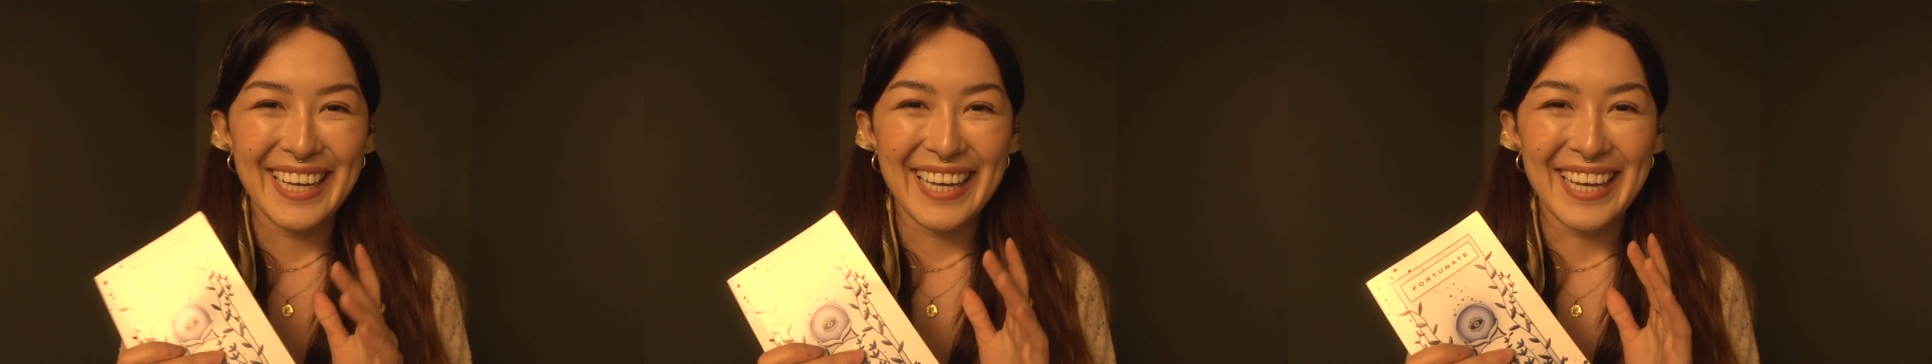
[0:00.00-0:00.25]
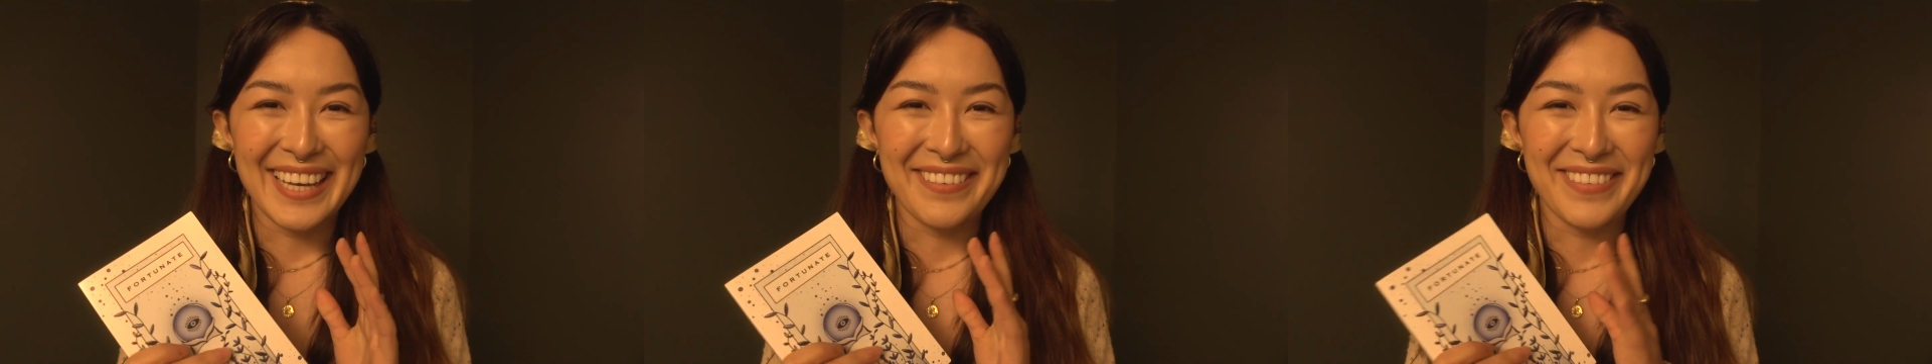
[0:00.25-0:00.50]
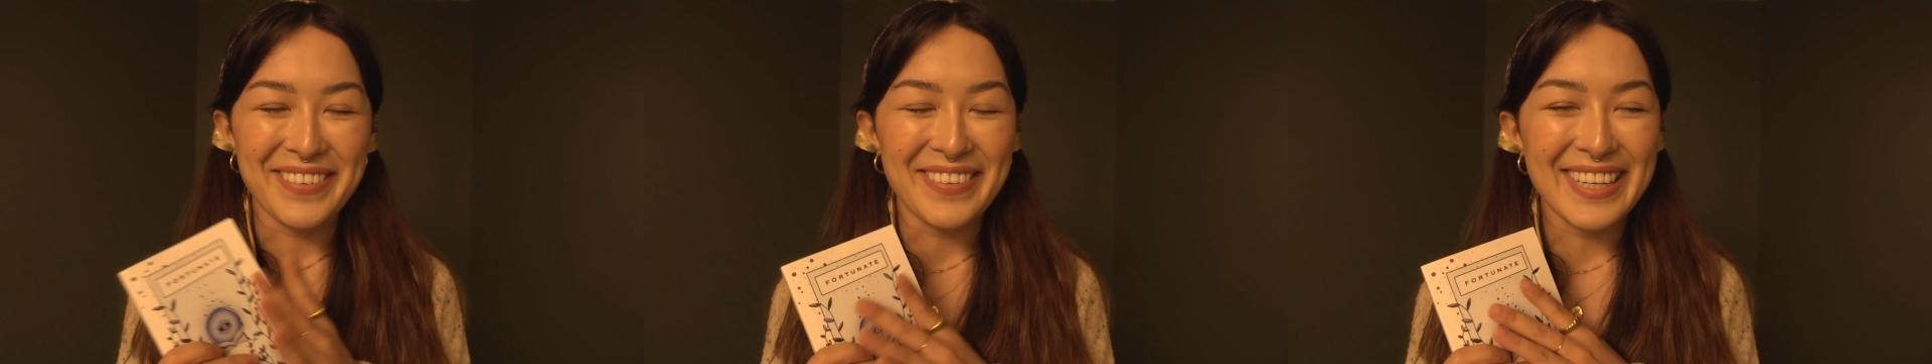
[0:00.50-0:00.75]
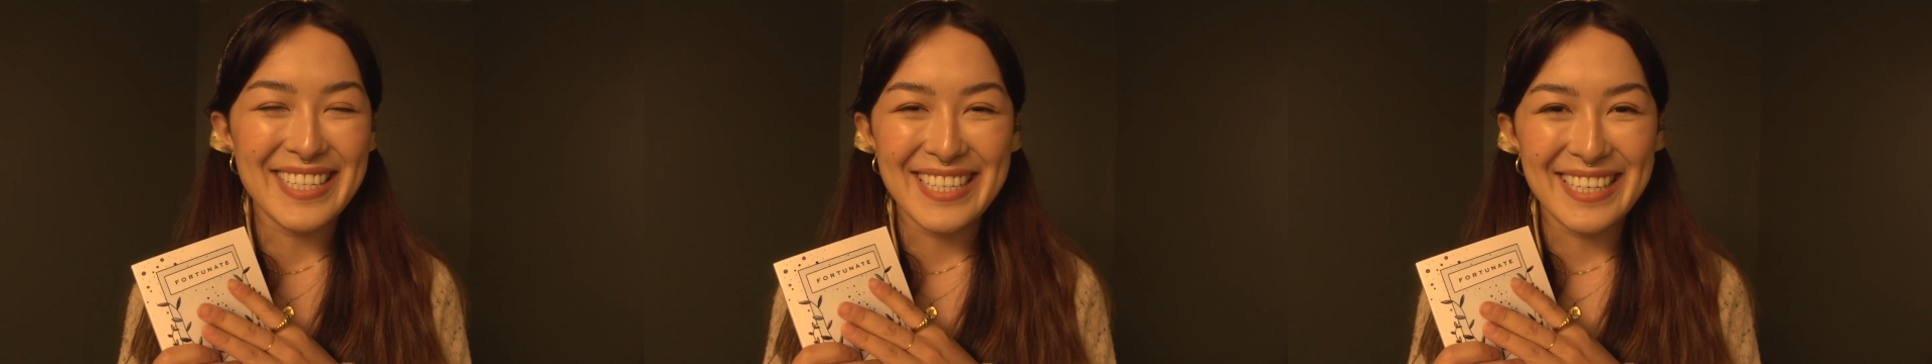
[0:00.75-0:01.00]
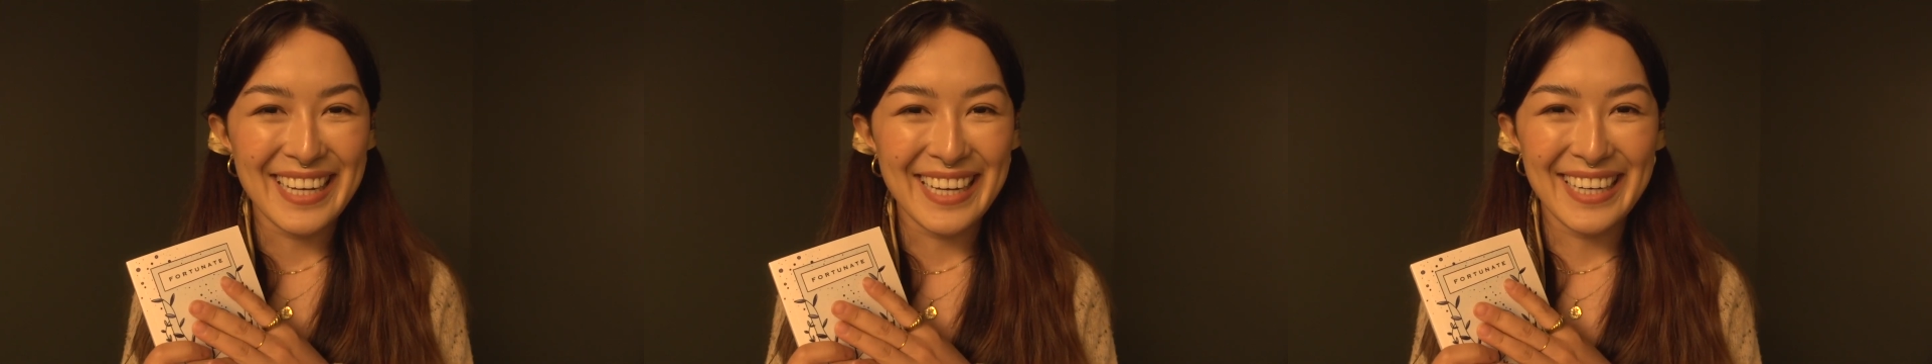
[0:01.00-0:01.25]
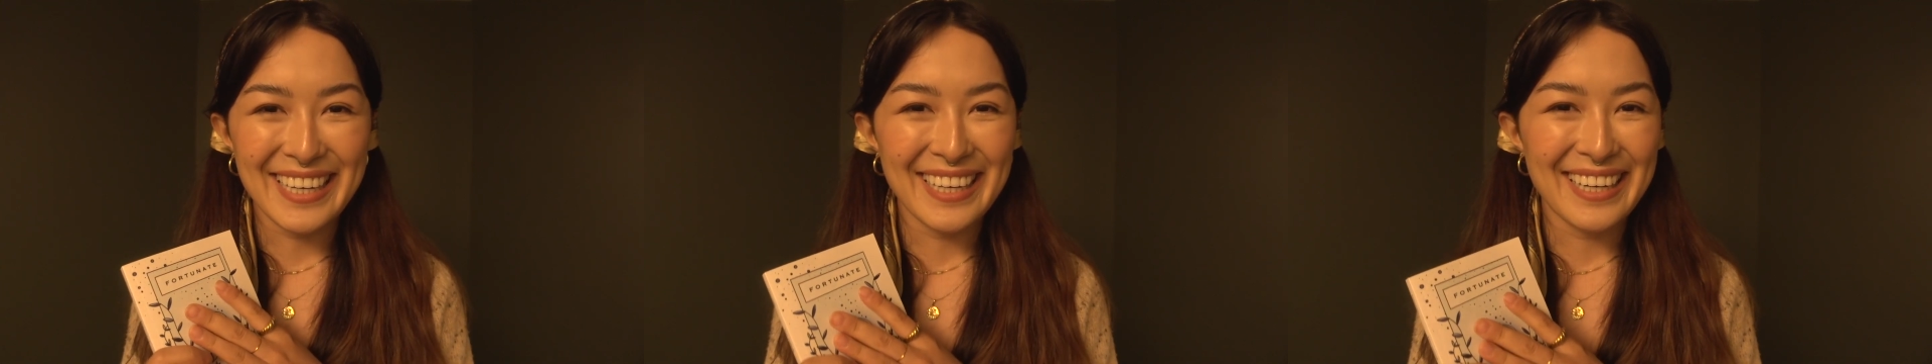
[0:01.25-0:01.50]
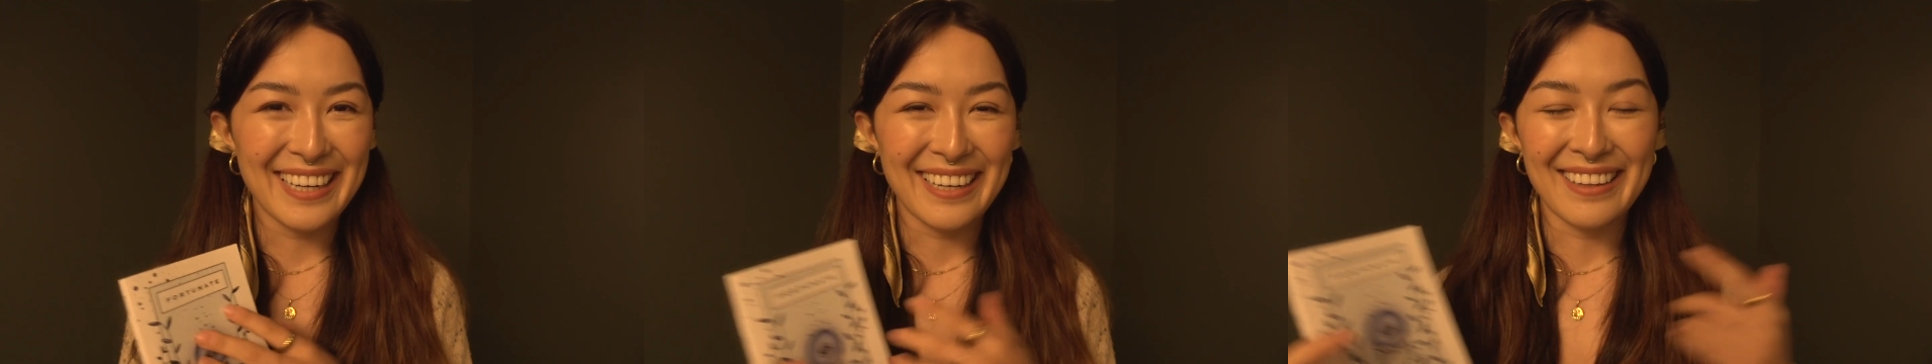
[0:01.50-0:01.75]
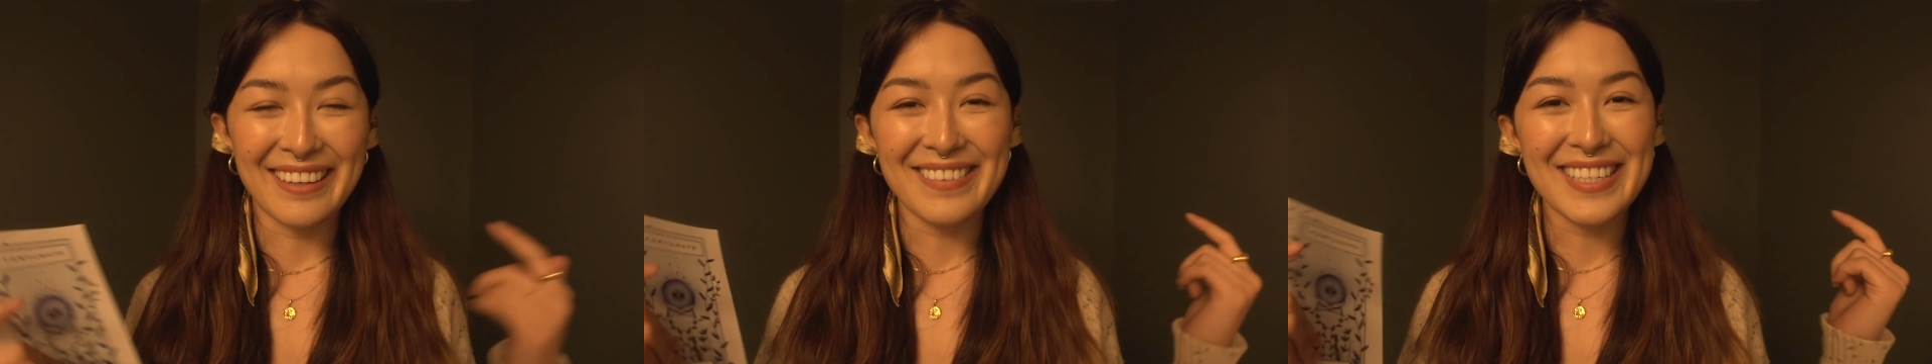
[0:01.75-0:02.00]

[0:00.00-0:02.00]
If it resonated, I'd love